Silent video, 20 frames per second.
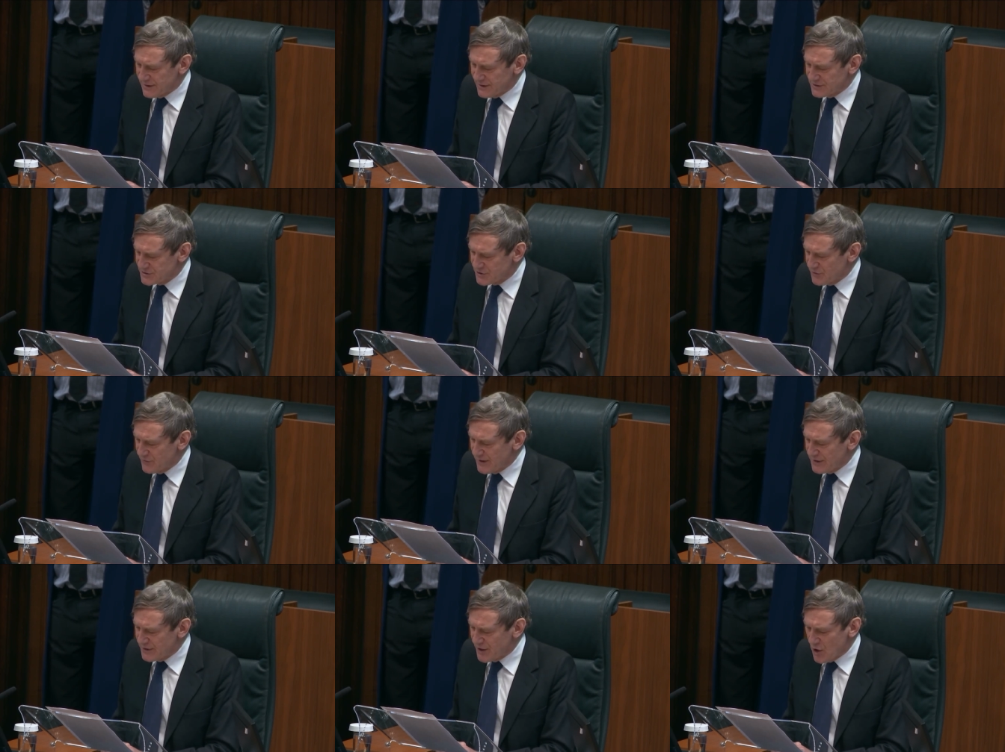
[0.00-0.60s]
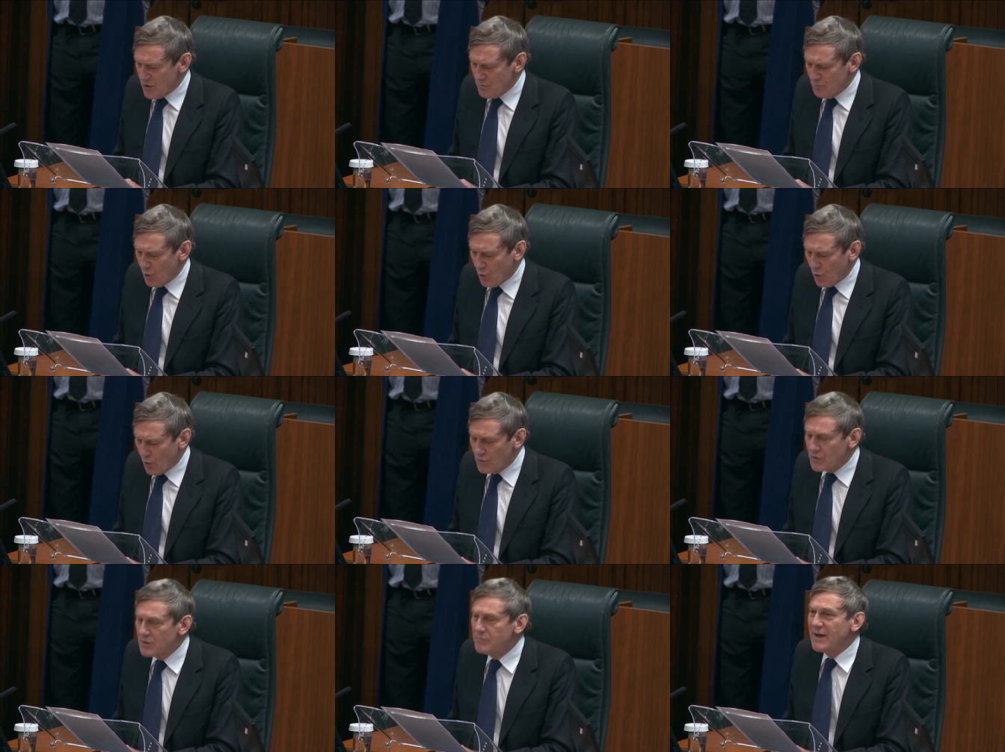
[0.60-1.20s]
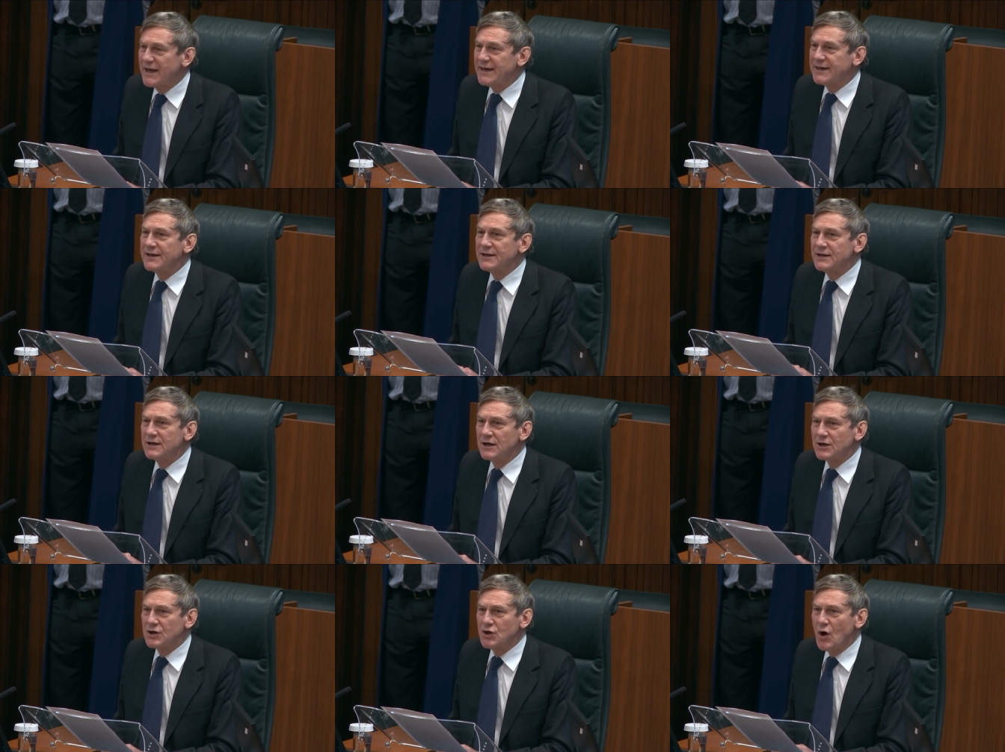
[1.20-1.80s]
is doing no more than
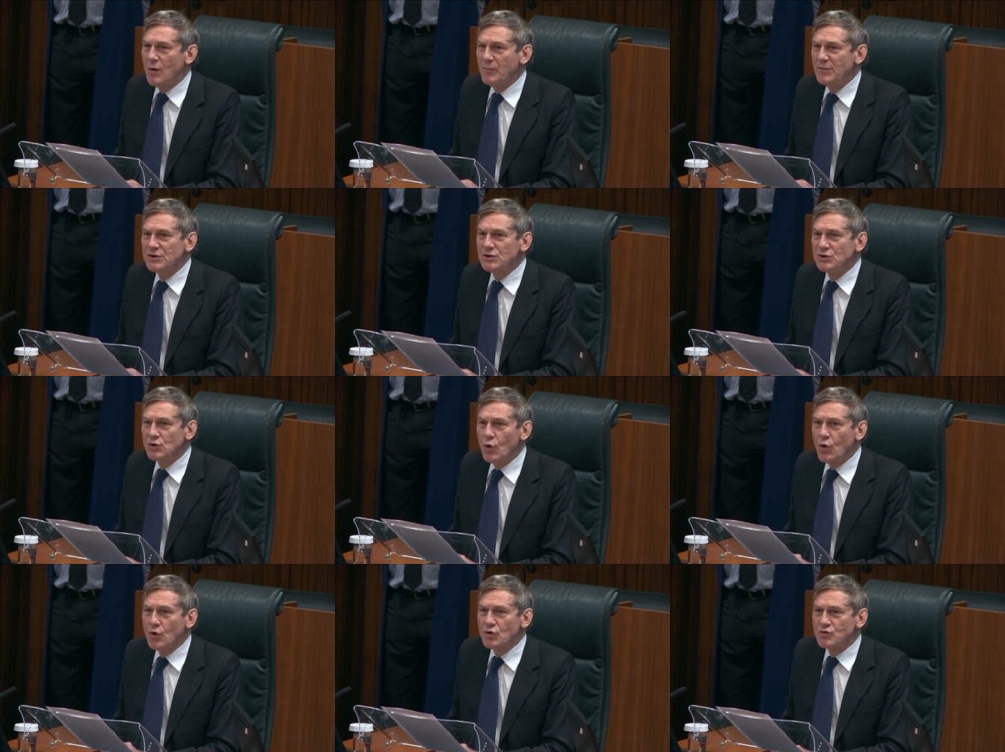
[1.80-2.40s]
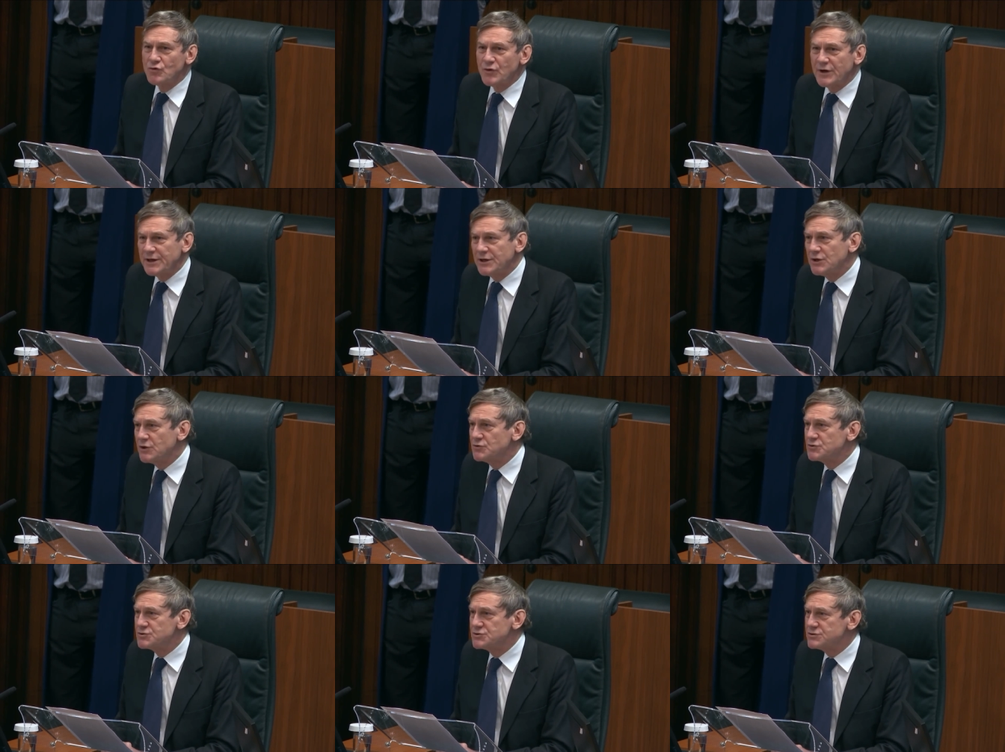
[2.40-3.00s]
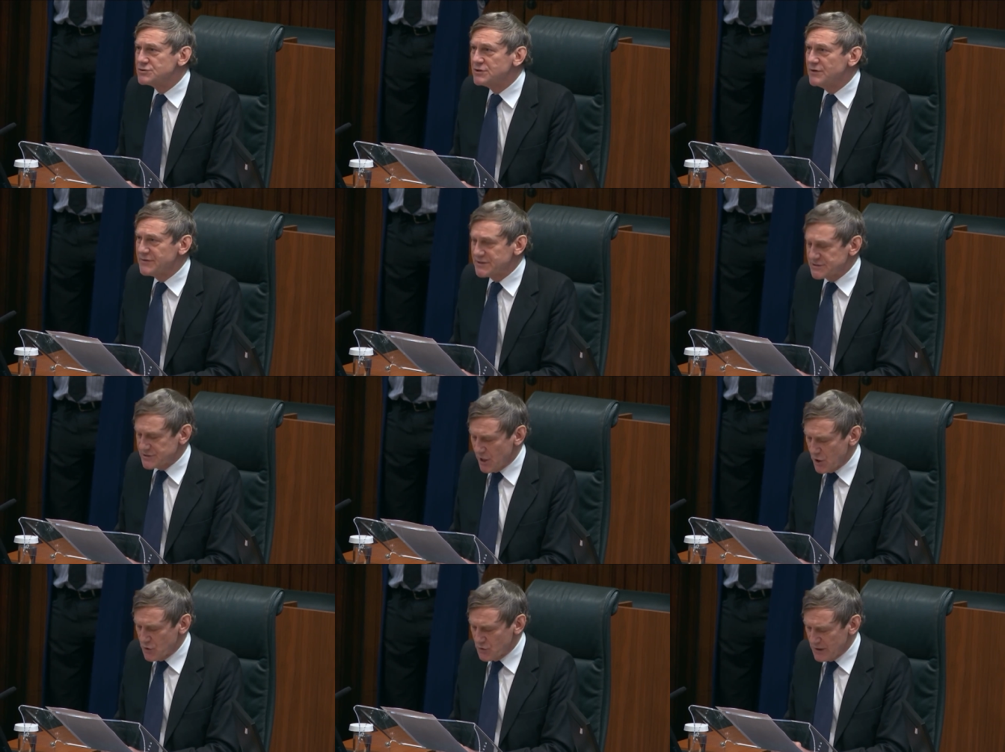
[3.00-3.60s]
making a common and ordinary use of
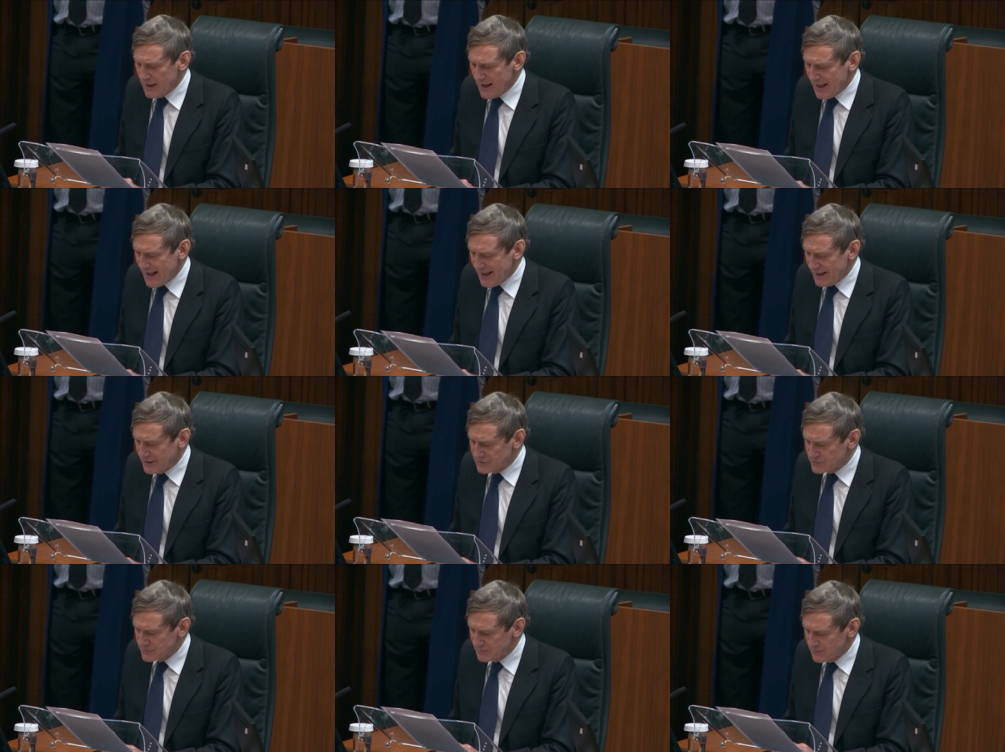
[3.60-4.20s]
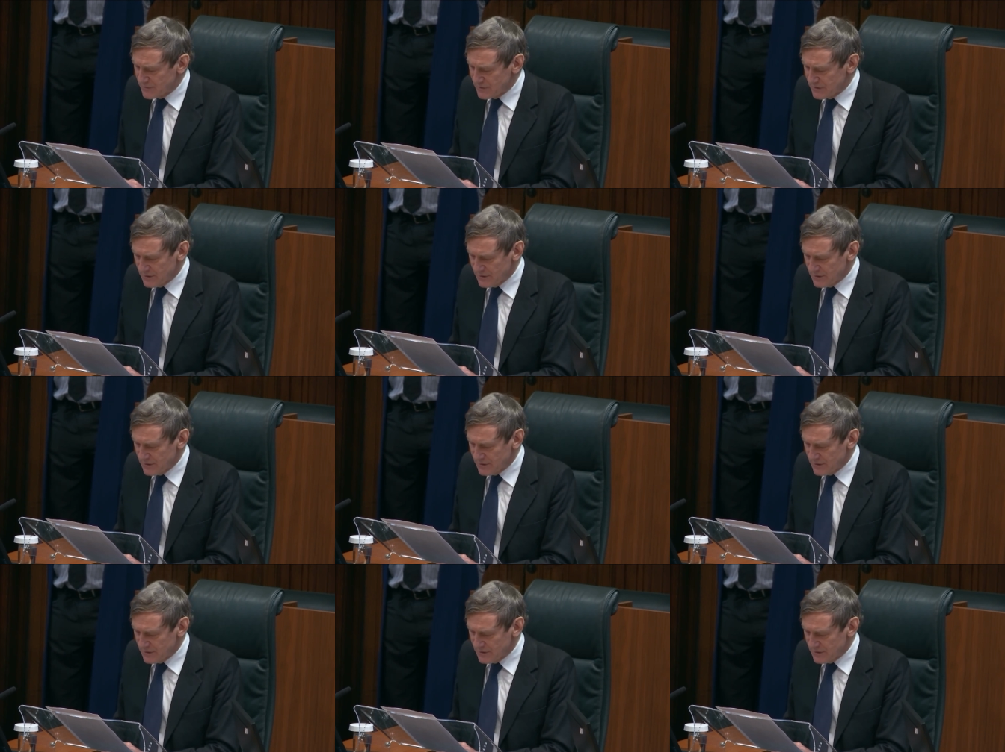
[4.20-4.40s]
its own land.